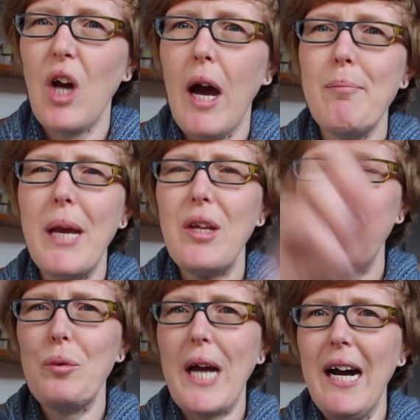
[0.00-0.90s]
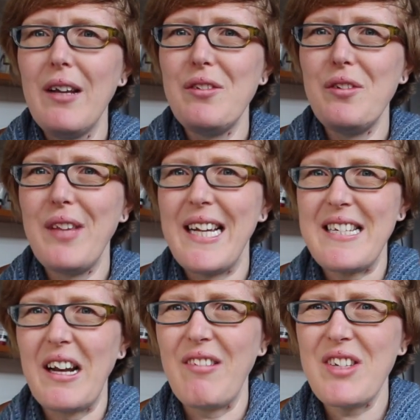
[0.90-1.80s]
I bet you can't do
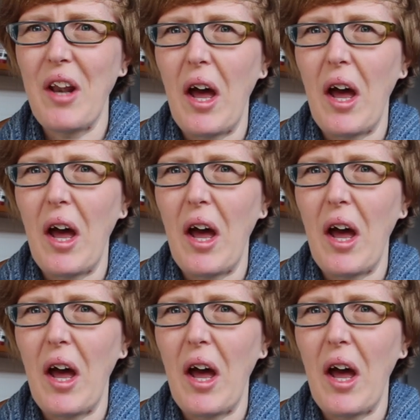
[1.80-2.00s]
this, and I was like,